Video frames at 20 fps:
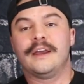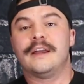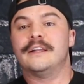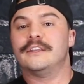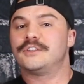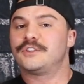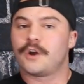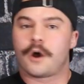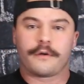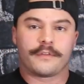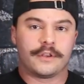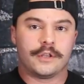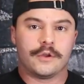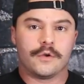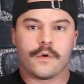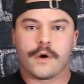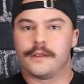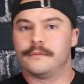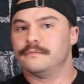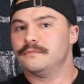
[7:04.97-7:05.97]
Install the
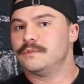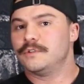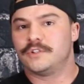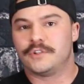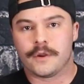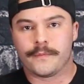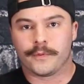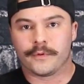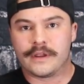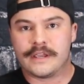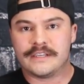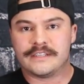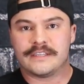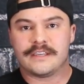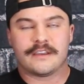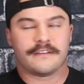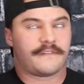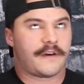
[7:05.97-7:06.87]
new one, super easy.